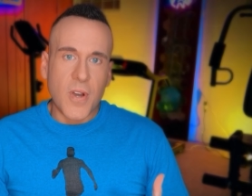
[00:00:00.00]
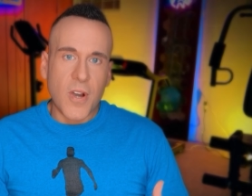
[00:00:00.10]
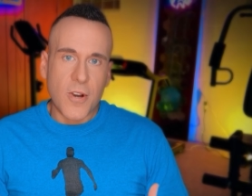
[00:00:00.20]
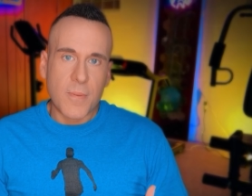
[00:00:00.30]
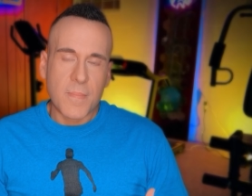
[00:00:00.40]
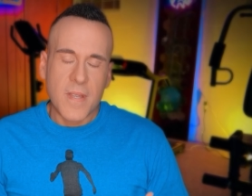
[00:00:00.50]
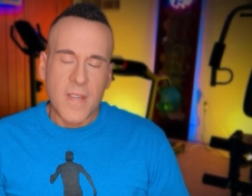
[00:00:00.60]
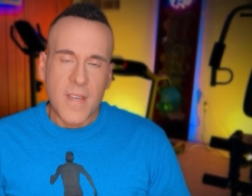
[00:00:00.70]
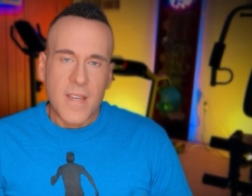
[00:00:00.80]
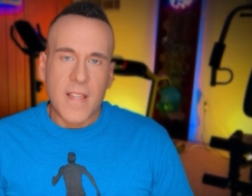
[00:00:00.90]
harm
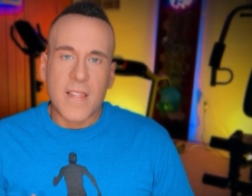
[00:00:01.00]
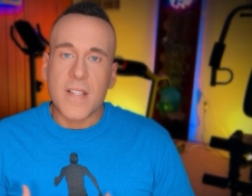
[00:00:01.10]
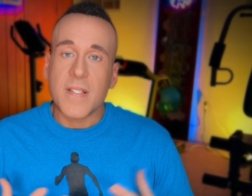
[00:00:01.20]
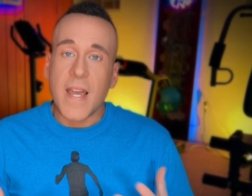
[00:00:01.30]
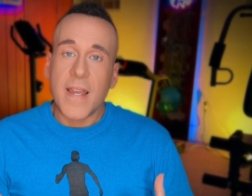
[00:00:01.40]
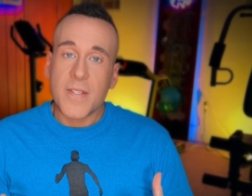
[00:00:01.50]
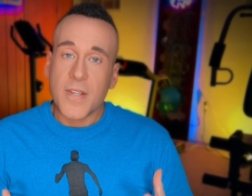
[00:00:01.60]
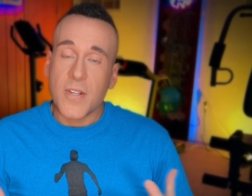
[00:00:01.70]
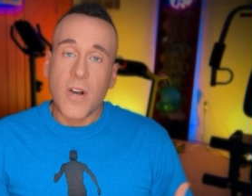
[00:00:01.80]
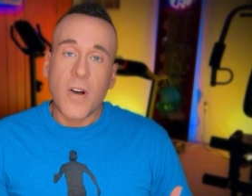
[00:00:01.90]
that these diets
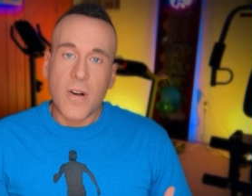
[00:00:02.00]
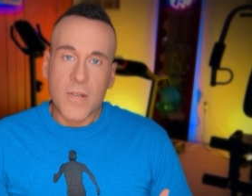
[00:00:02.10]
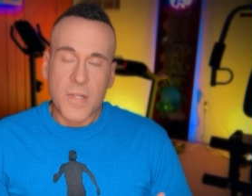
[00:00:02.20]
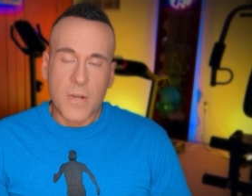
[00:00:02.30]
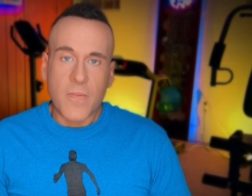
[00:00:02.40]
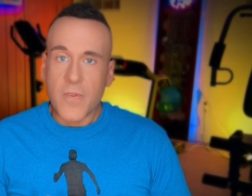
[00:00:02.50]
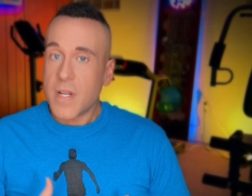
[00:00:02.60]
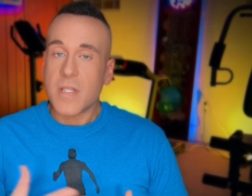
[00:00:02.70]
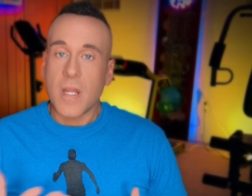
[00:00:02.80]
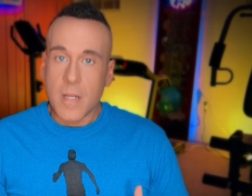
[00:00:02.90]
could cause over an
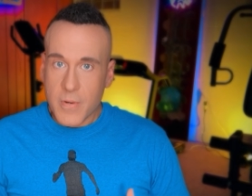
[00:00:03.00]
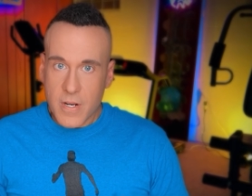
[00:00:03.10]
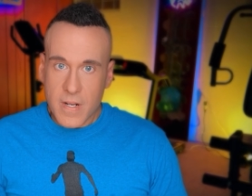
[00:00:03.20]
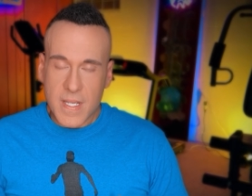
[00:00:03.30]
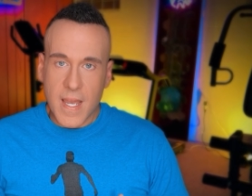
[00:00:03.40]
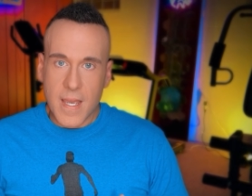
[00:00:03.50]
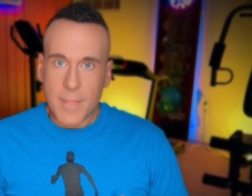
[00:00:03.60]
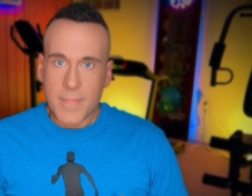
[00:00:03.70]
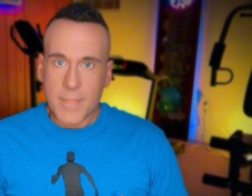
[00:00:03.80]
extended period of time.